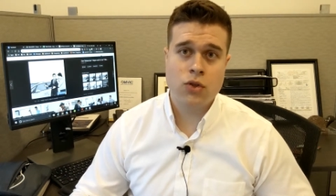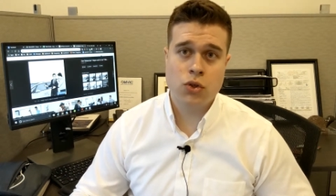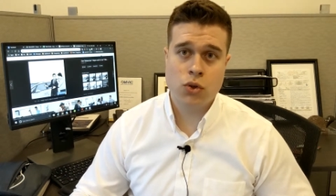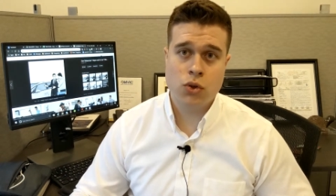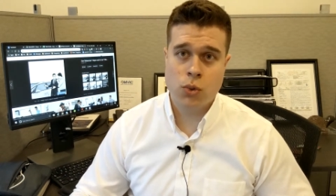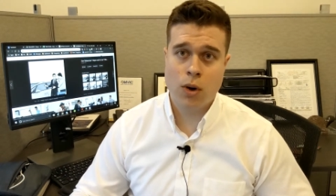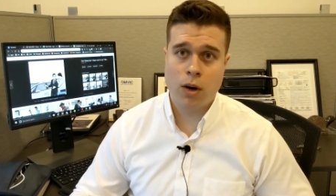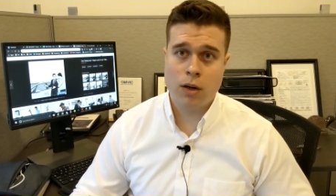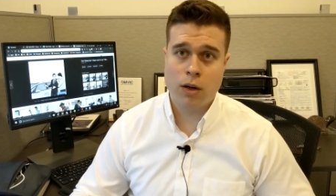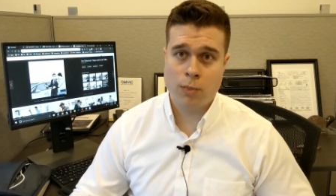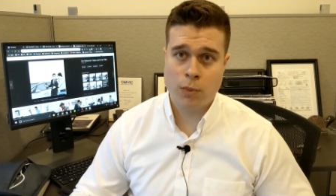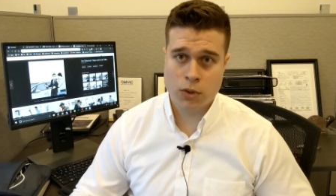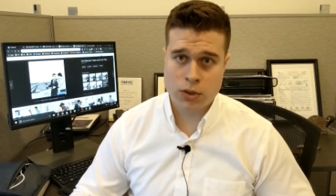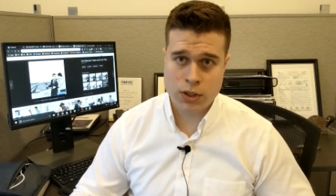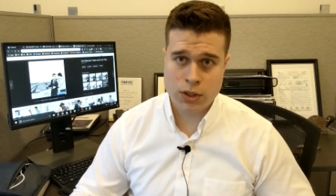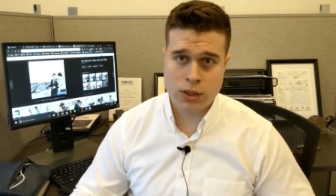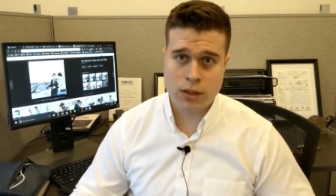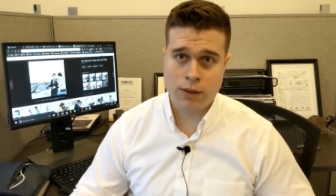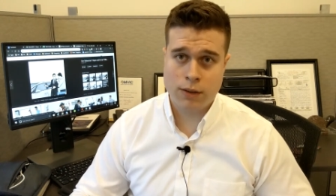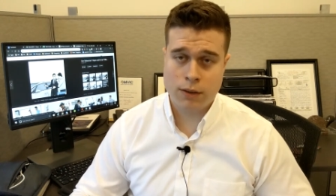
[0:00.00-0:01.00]
to work
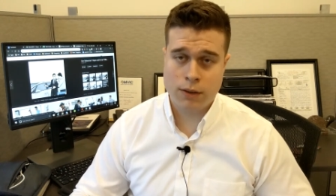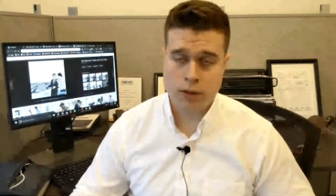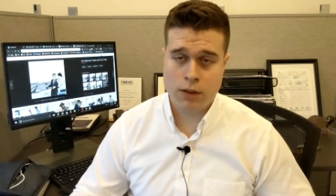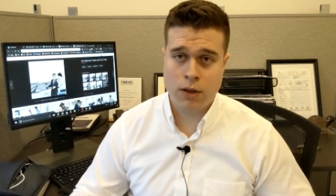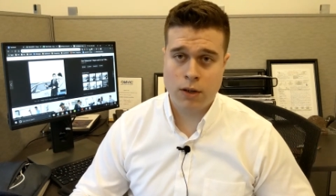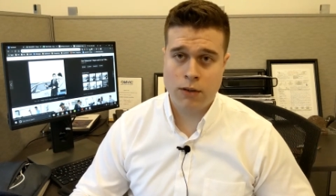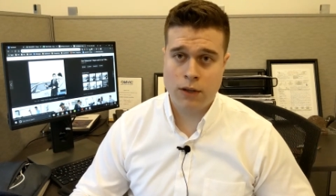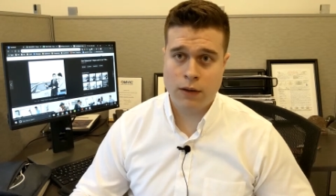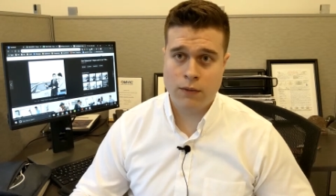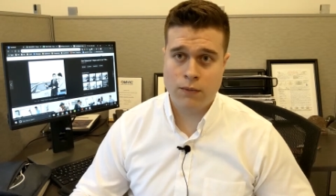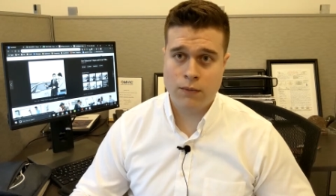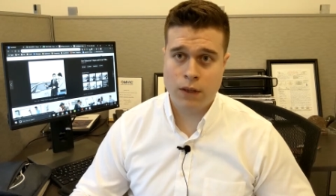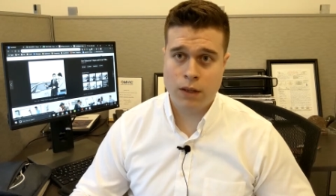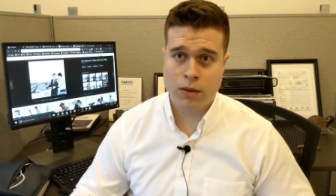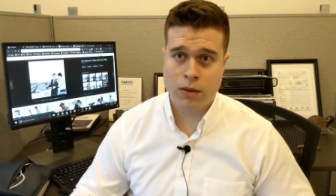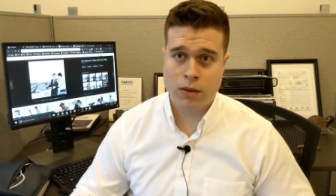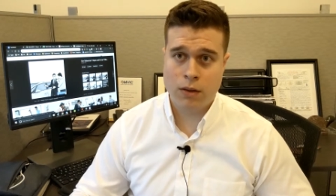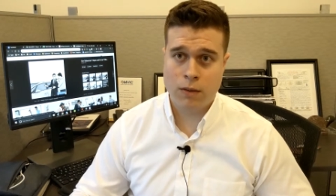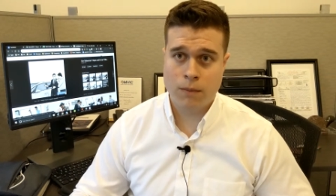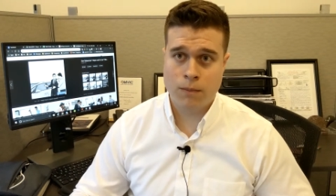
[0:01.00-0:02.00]
particularly on that
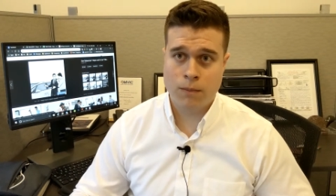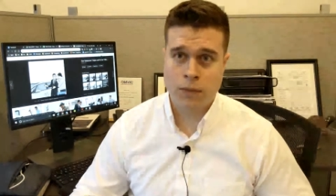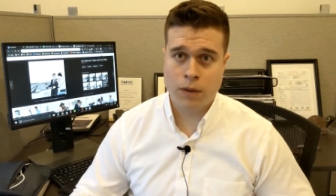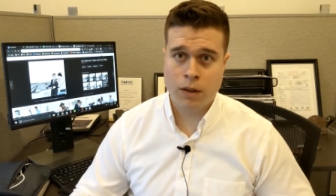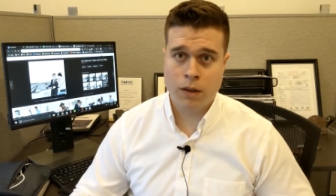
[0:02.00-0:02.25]
vehicle.